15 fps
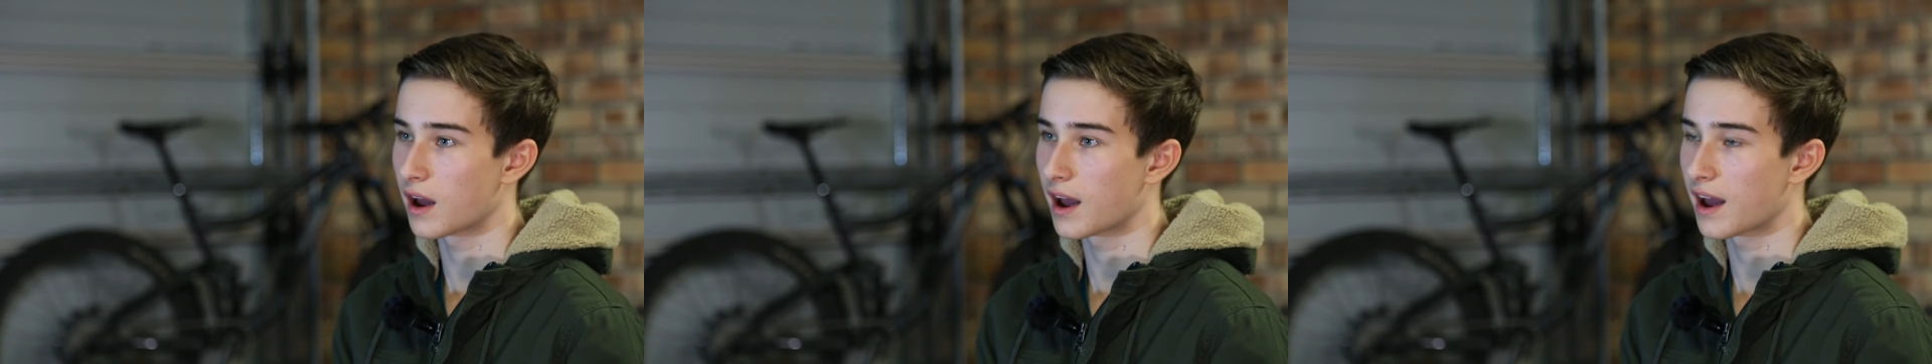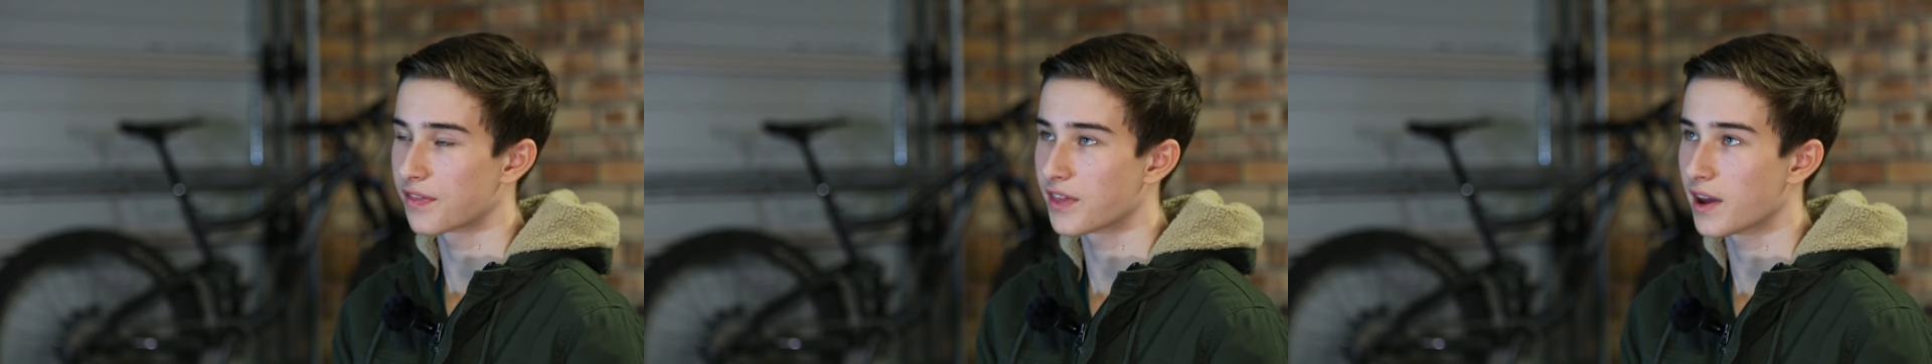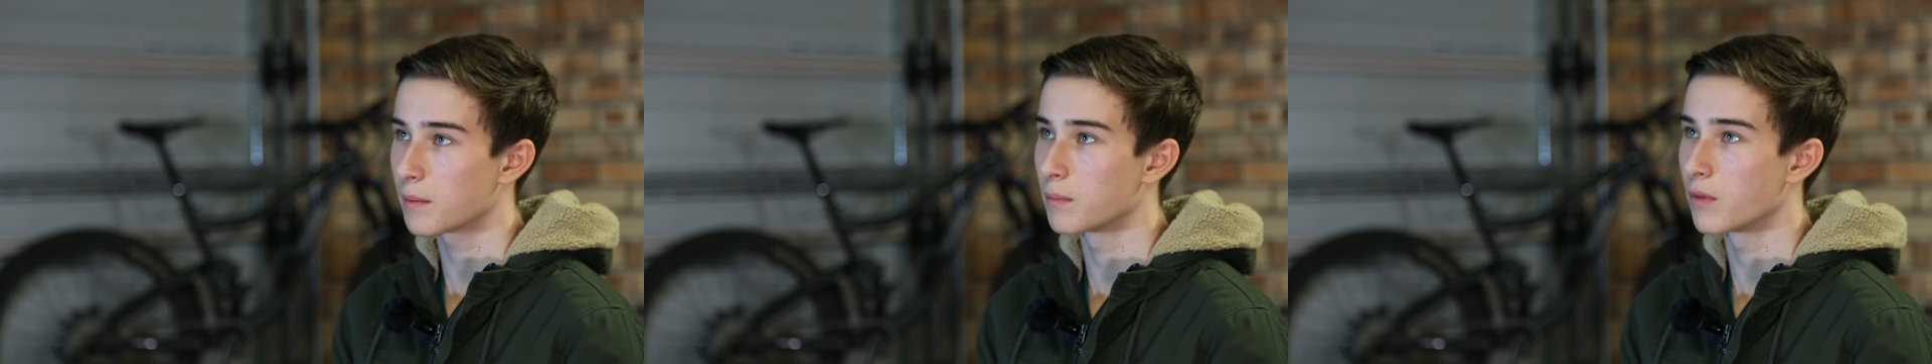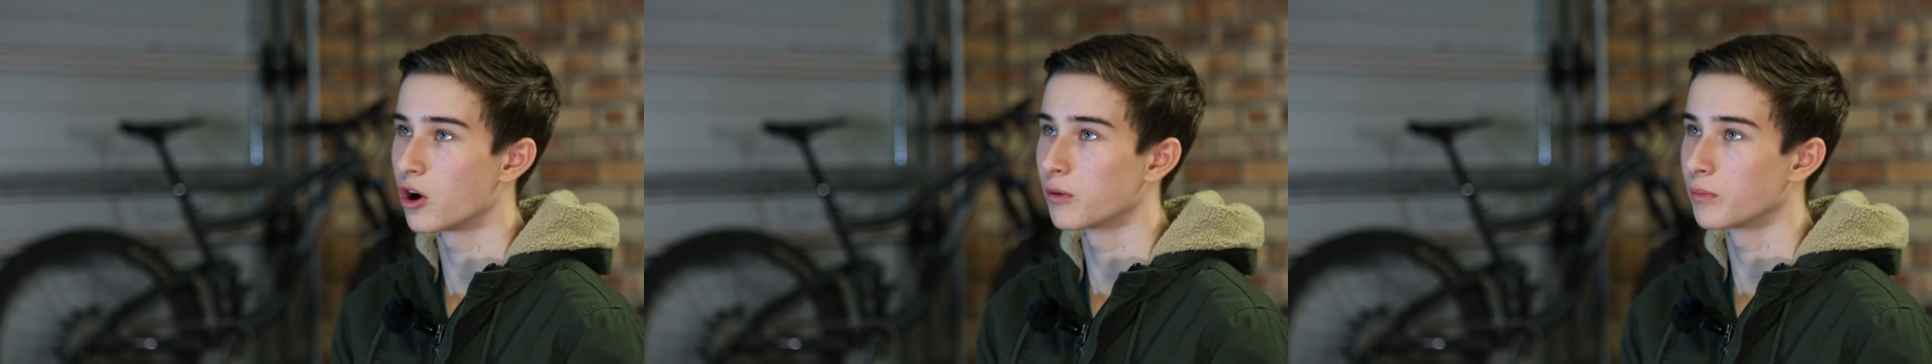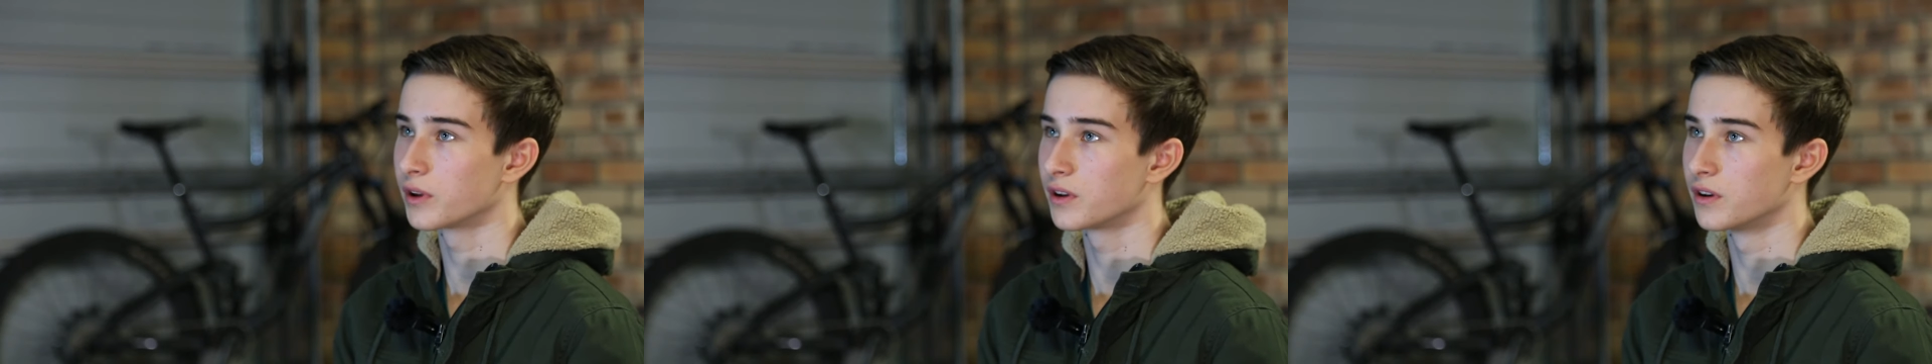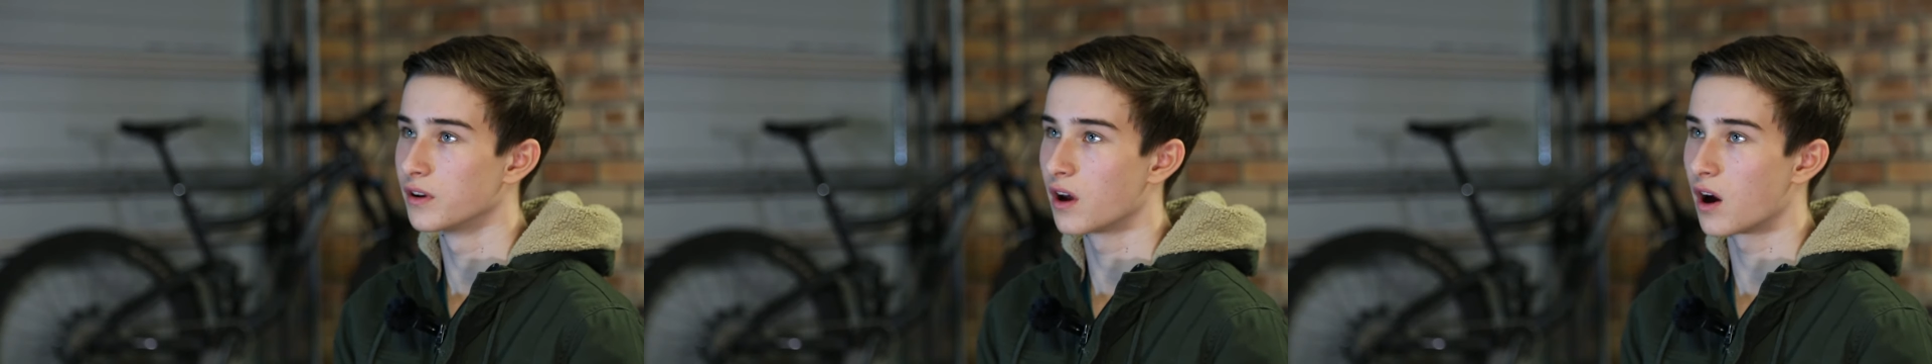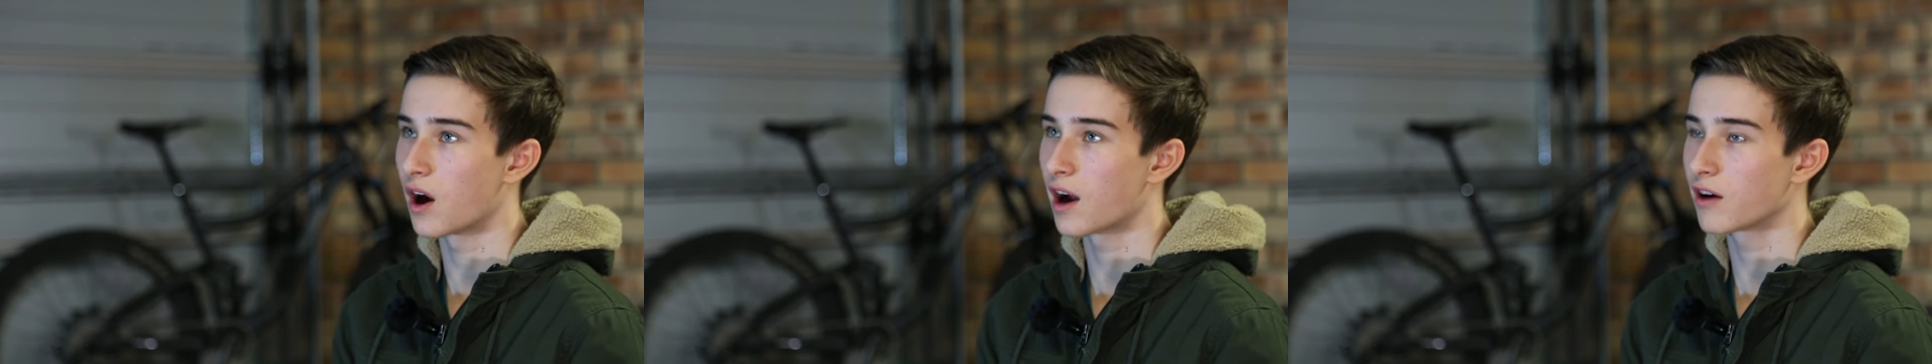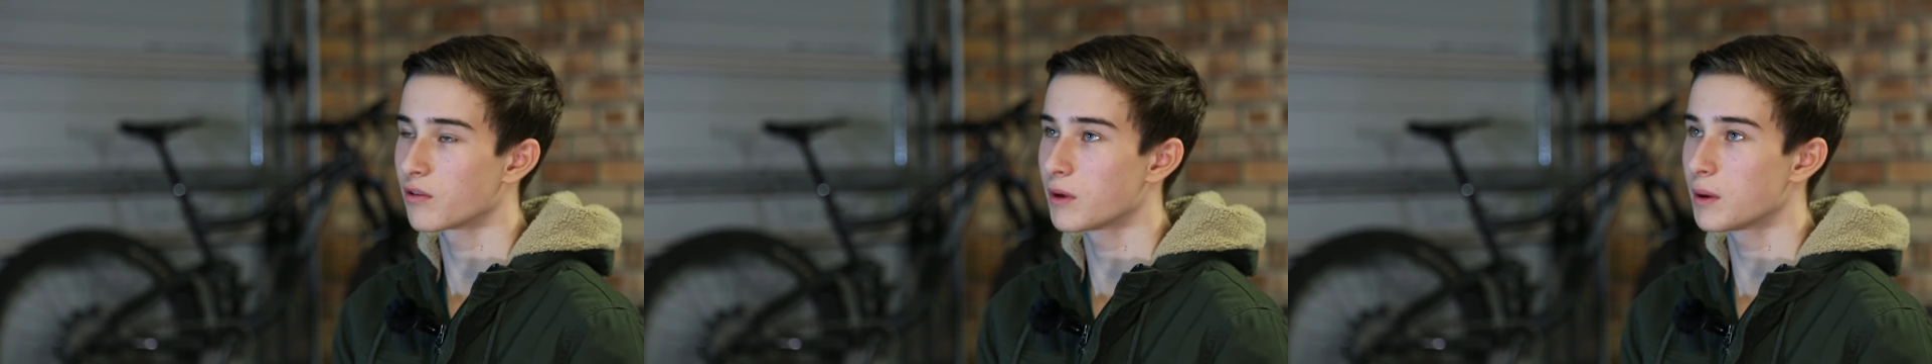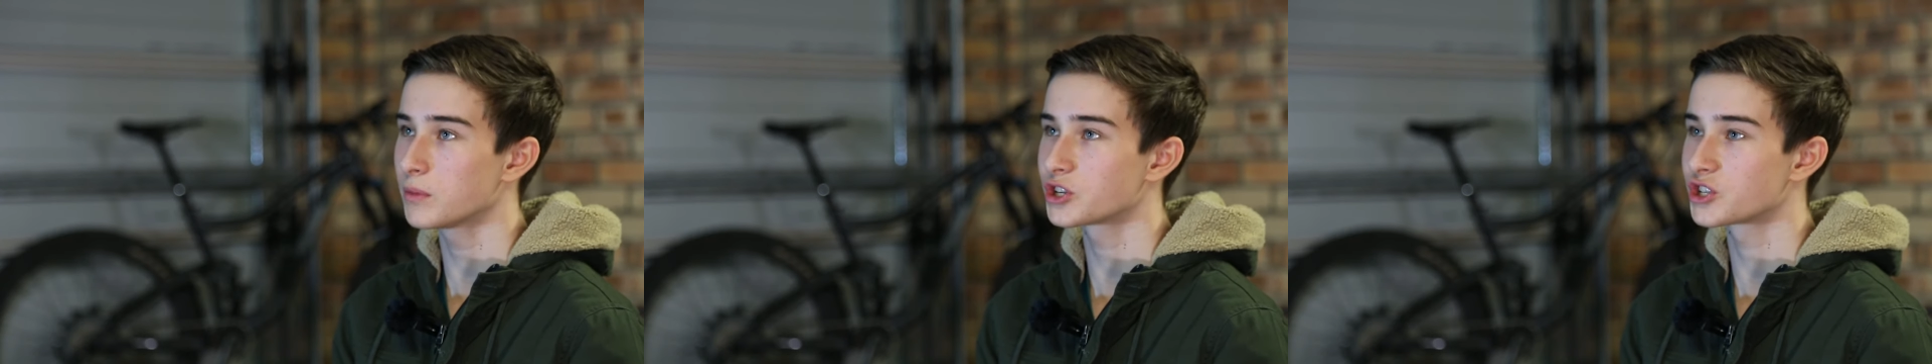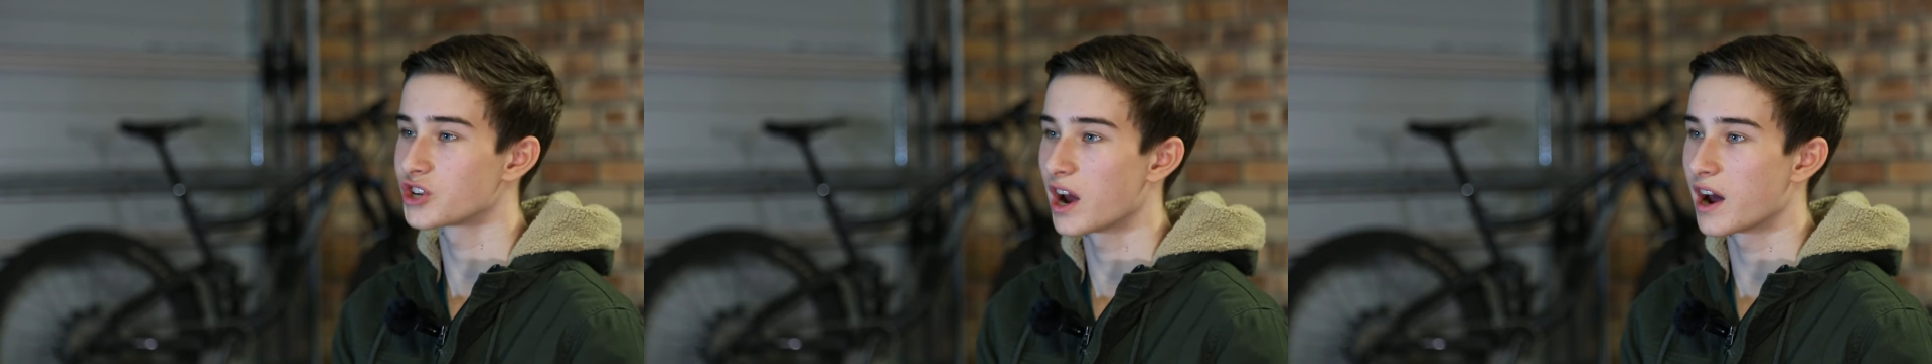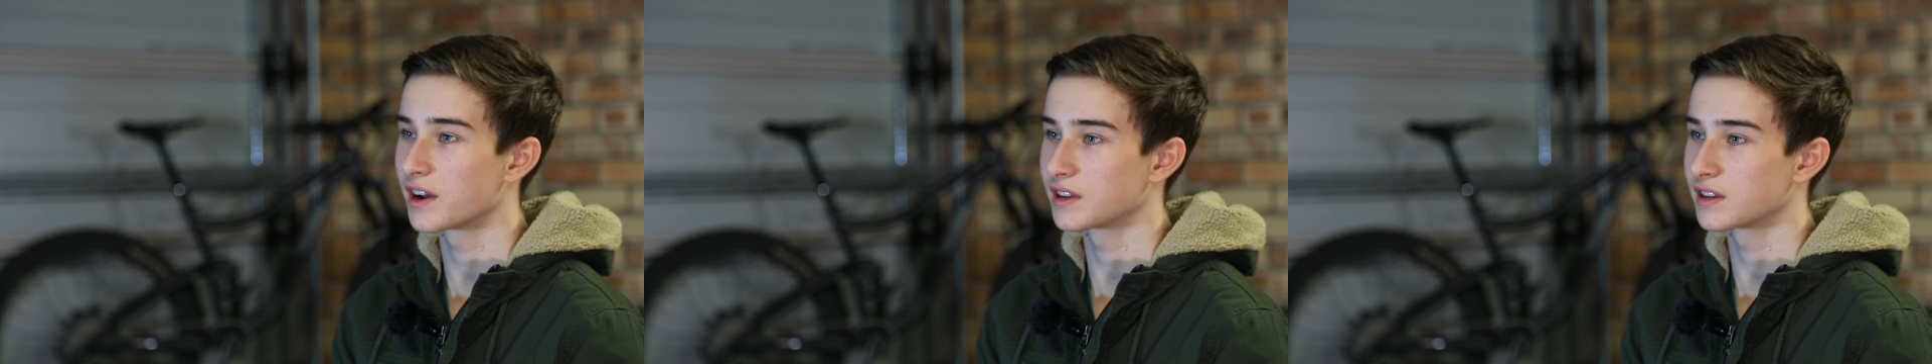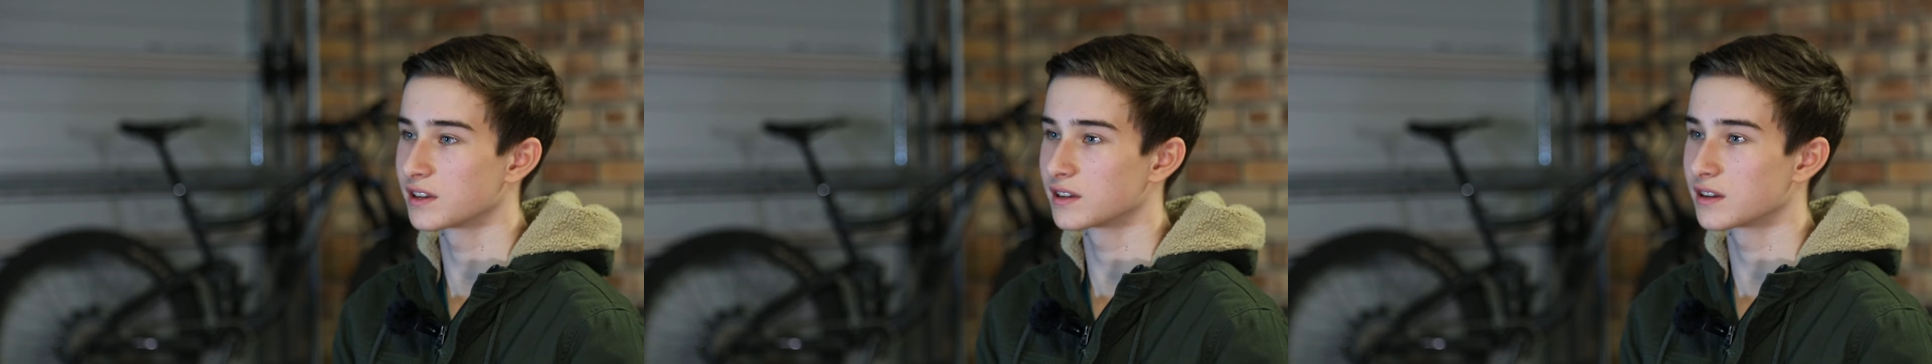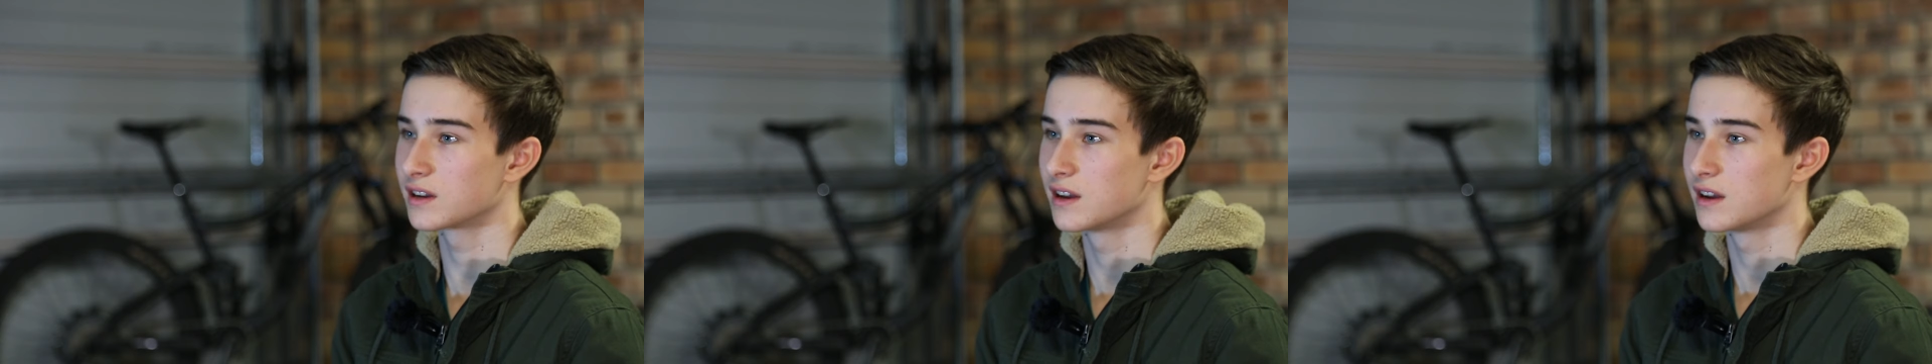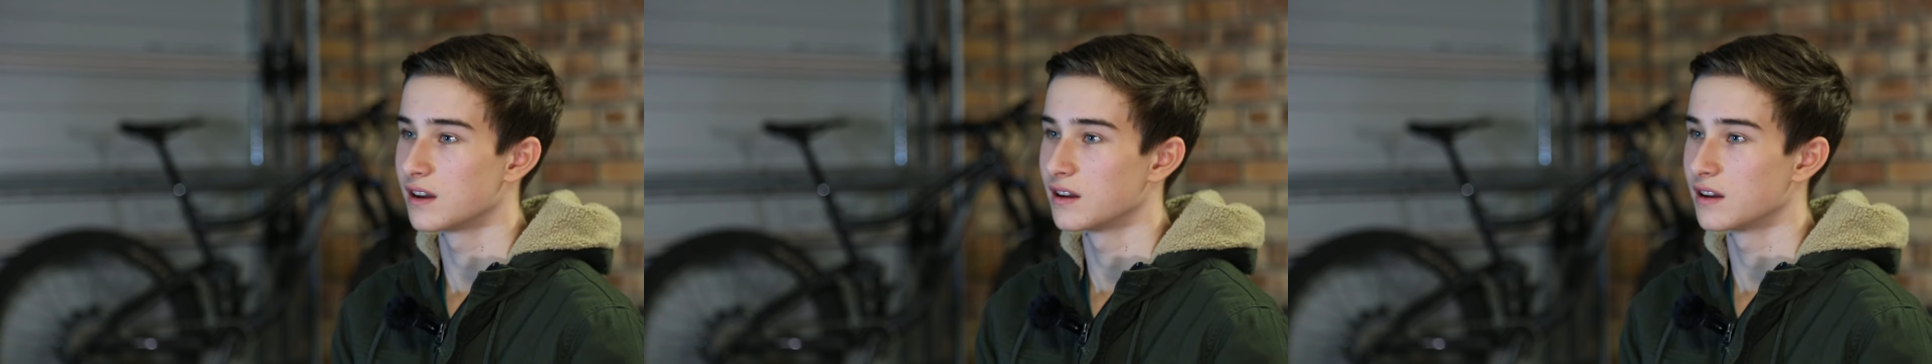at that moment, I remember shouting,